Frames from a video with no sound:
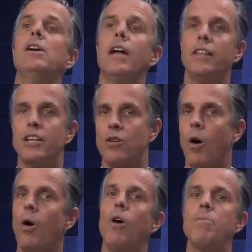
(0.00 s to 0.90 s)
And this
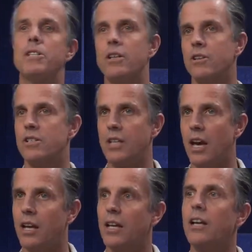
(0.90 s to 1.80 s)
whole
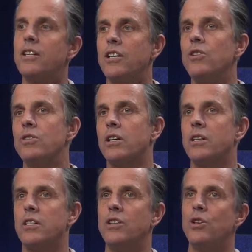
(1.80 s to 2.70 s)
misunderstanding continues and
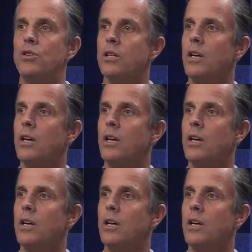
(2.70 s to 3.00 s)
continues.